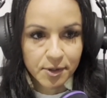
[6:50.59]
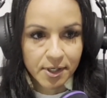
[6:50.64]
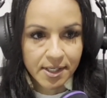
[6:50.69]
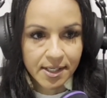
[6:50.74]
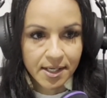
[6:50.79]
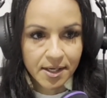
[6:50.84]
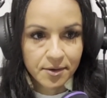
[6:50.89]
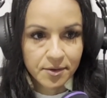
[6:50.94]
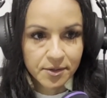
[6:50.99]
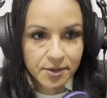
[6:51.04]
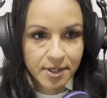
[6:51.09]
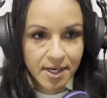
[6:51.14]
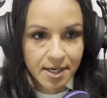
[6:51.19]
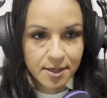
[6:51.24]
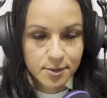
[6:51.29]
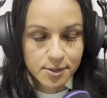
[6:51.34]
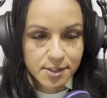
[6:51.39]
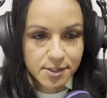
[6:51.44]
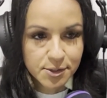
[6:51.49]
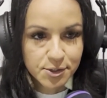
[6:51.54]
right now their
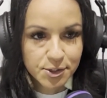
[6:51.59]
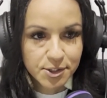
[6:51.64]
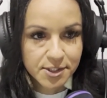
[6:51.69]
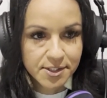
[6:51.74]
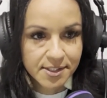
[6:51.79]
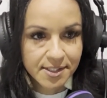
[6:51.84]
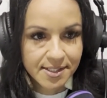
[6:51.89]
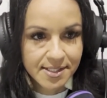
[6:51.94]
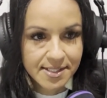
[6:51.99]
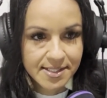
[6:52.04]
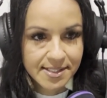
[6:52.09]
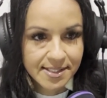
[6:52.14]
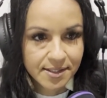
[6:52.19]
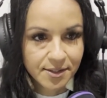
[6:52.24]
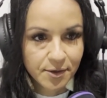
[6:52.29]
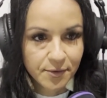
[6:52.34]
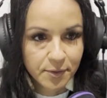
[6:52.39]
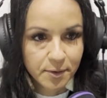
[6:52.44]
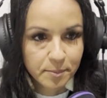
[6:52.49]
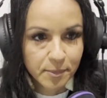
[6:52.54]
house is just going to sit
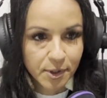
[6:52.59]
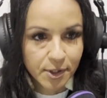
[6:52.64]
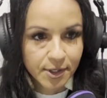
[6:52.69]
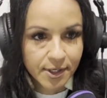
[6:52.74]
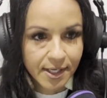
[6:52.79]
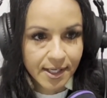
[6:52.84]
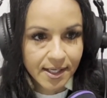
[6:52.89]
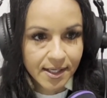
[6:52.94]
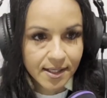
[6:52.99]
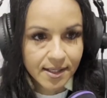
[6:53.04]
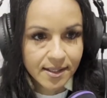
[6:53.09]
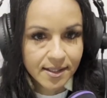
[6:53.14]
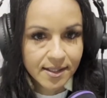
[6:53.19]
on the market.